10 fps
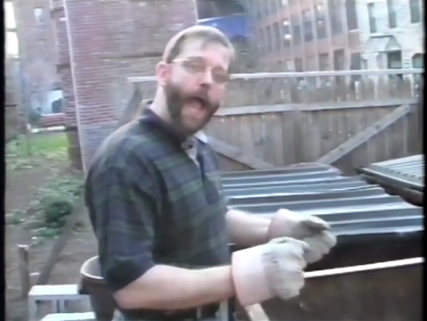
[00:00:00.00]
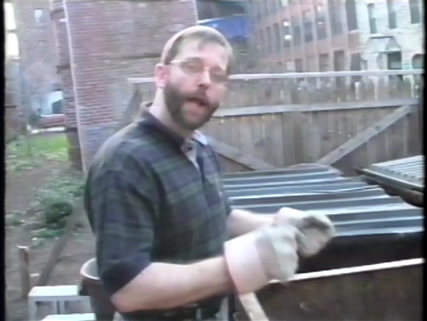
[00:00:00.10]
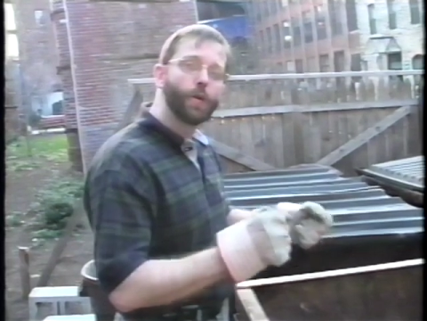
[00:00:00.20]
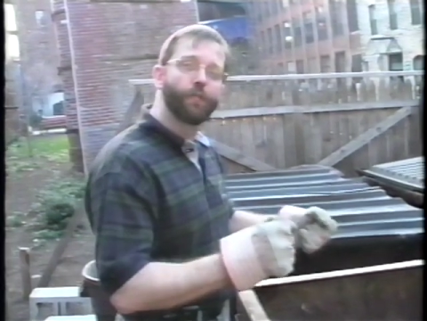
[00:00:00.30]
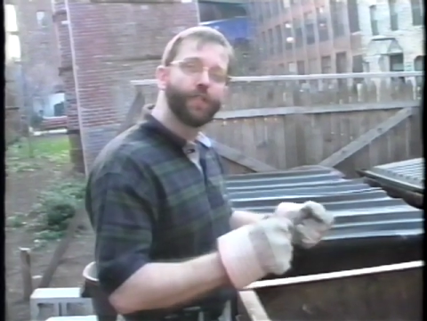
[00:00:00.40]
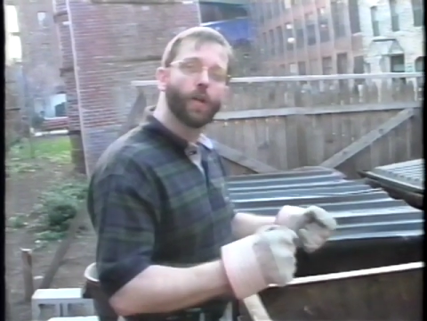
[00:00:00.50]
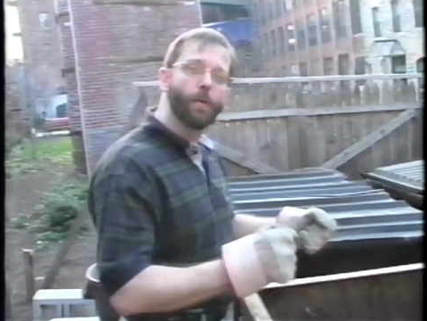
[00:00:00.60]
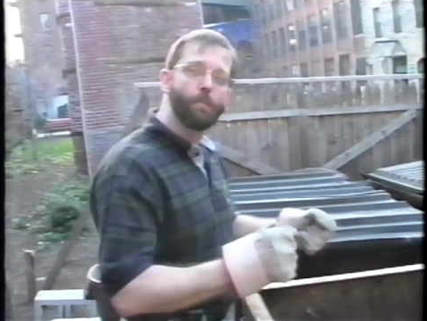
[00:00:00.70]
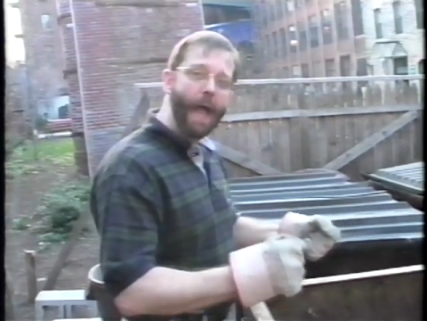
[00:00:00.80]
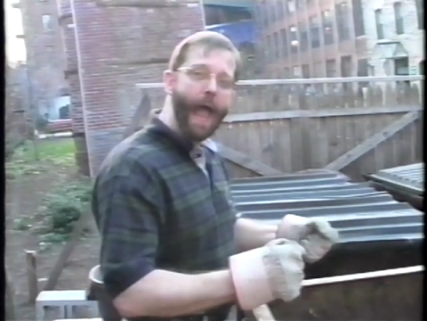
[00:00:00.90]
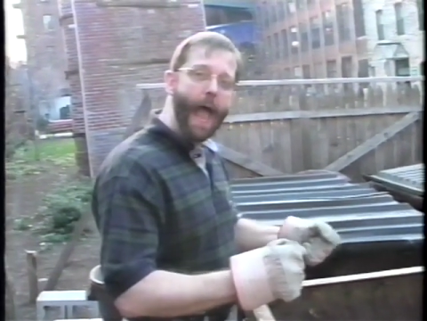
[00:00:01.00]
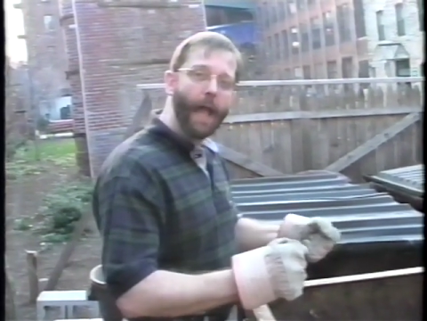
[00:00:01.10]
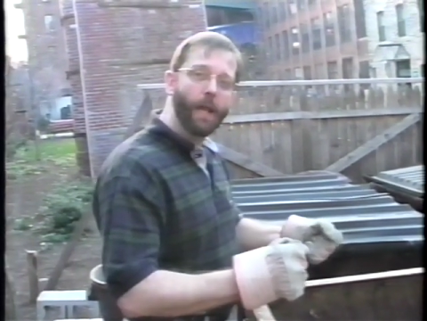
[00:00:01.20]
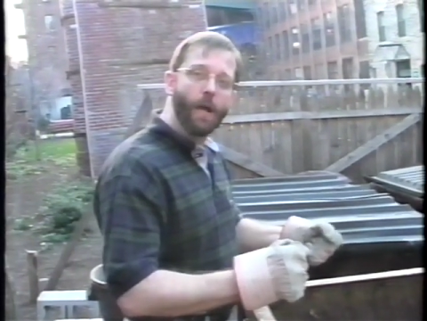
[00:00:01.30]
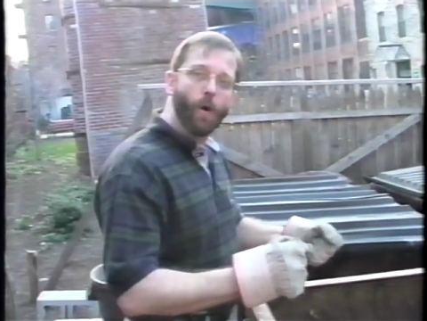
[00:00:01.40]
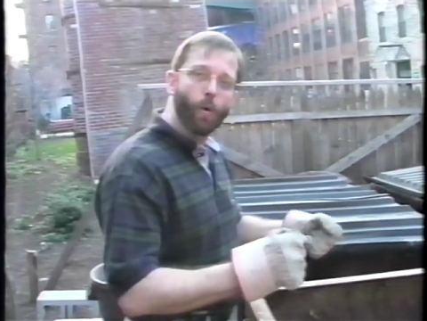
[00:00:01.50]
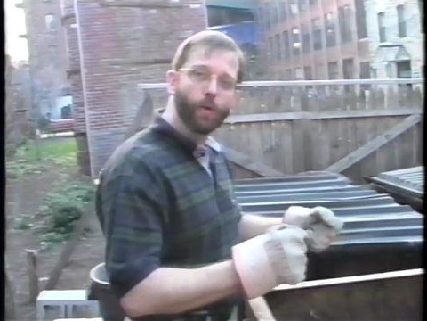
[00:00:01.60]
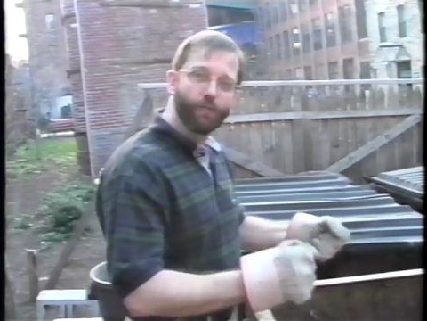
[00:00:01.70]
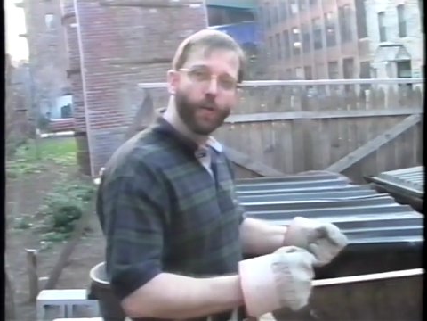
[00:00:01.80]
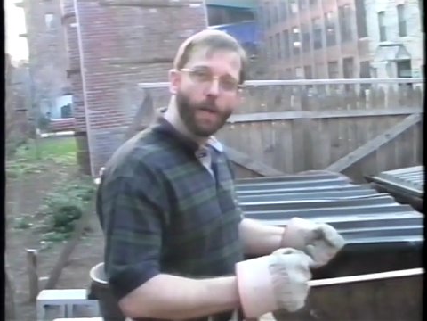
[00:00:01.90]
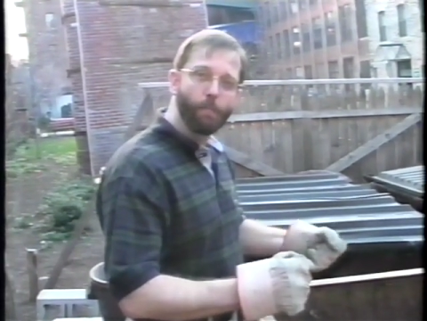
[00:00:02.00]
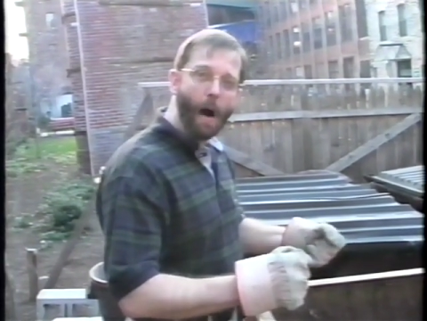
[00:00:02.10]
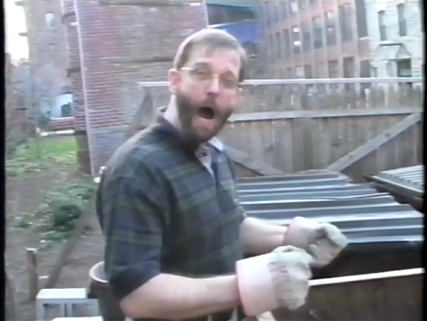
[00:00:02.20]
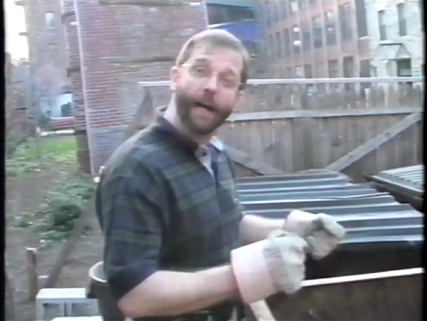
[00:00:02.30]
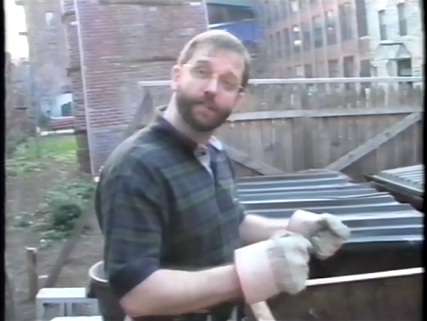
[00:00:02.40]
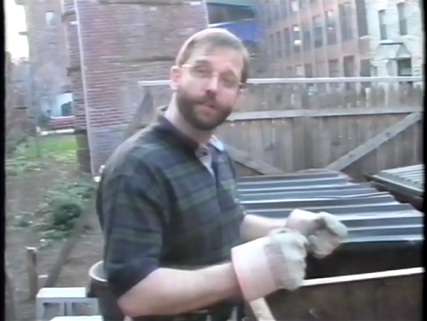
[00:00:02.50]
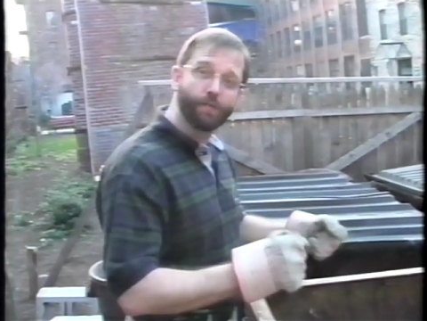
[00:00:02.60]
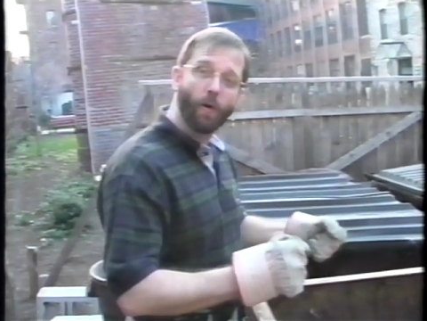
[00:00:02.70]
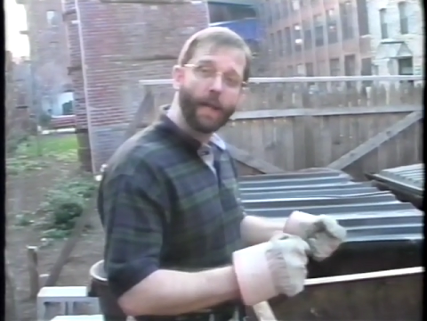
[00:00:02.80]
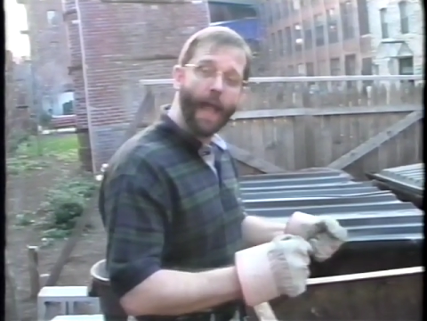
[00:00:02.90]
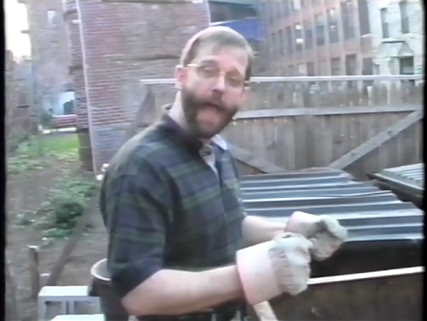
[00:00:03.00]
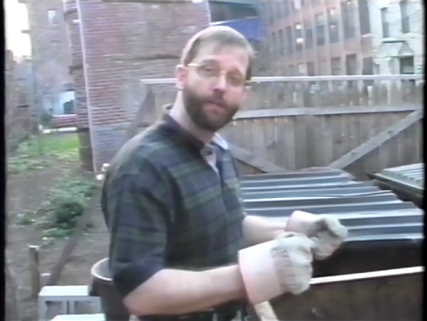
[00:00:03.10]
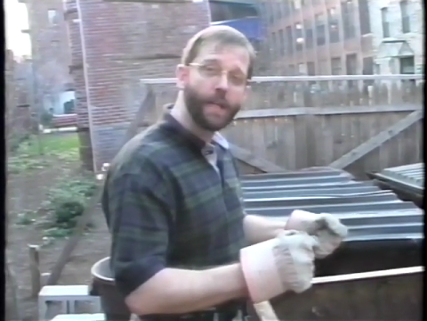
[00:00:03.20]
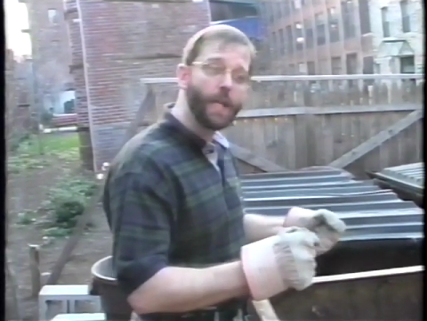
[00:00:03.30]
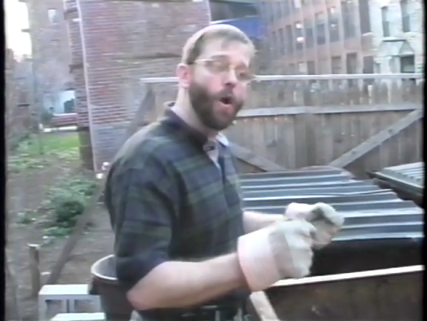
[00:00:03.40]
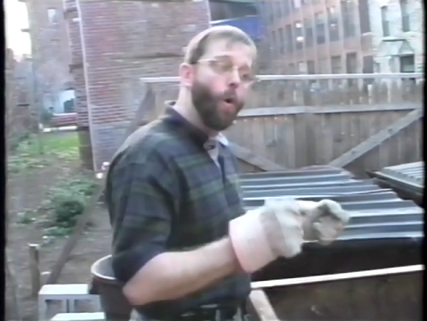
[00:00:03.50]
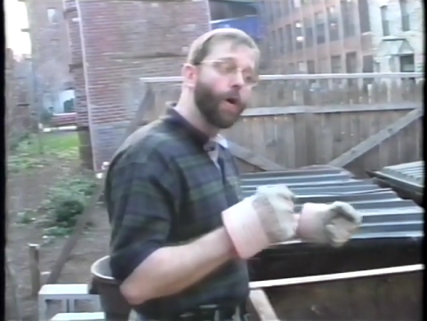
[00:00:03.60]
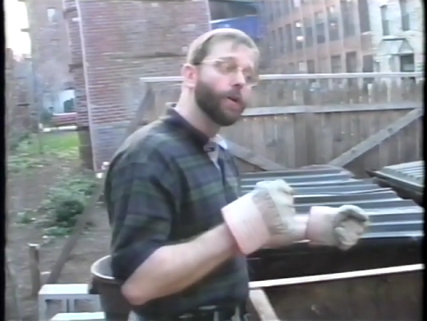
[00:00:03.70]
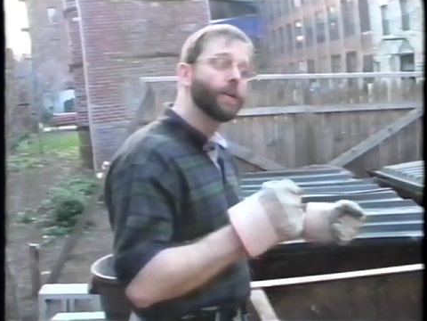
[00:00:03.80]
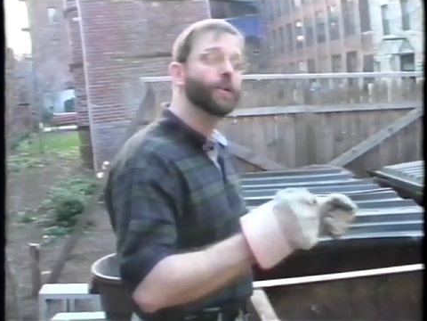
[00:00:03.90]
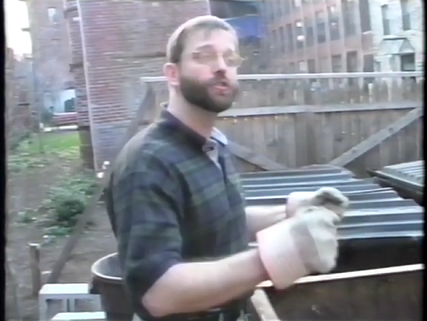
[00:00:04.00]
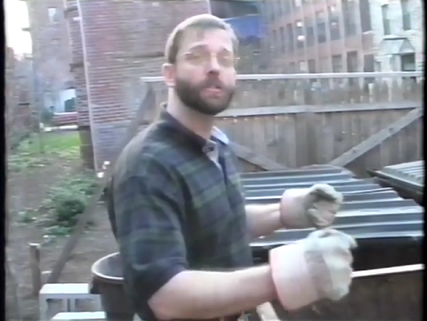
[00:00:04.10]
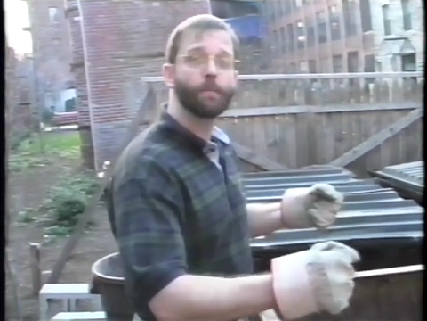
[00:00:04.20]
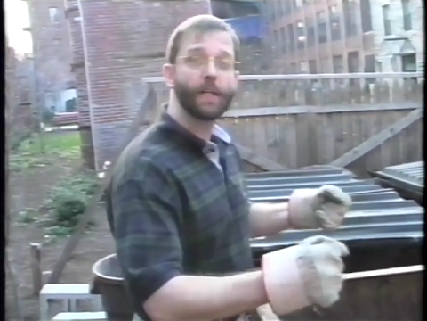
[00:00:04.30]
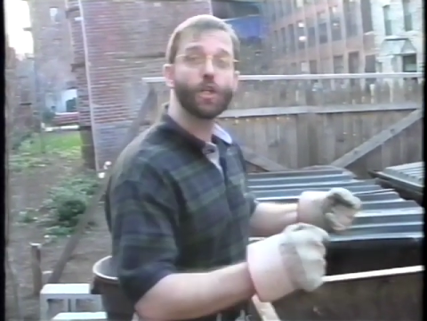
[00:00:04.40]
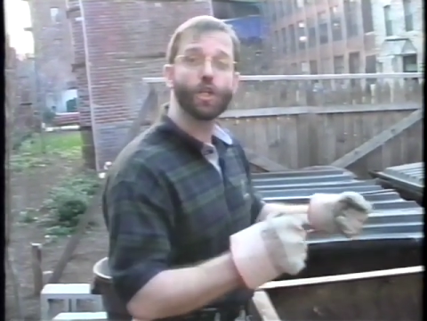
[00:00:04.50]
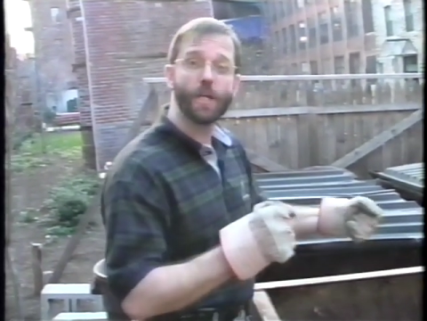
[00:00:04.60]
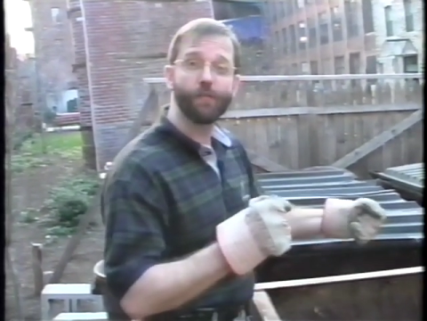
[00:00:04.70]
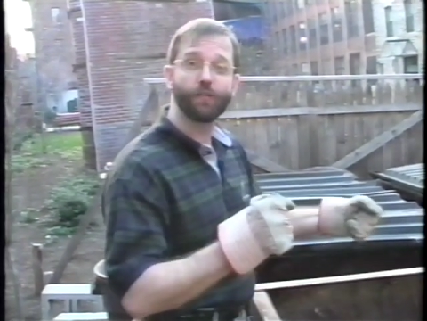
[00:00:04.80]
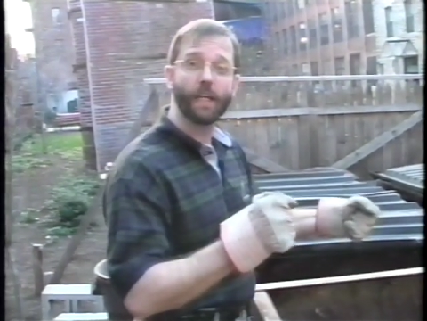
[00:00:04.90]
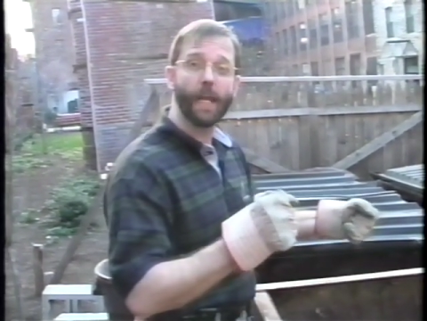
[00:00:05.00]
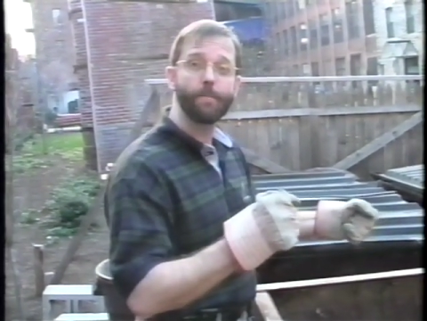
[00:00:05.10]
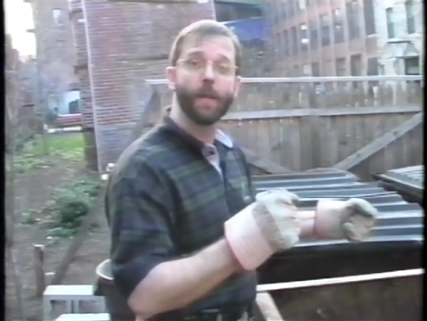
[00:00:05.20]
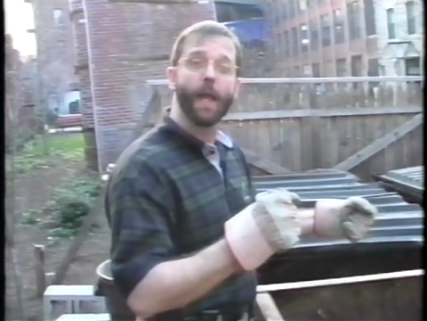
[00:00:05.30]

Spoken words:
and you'll feel a bag or you'll feel a box that's very heavy, or you'll hear something shift in it,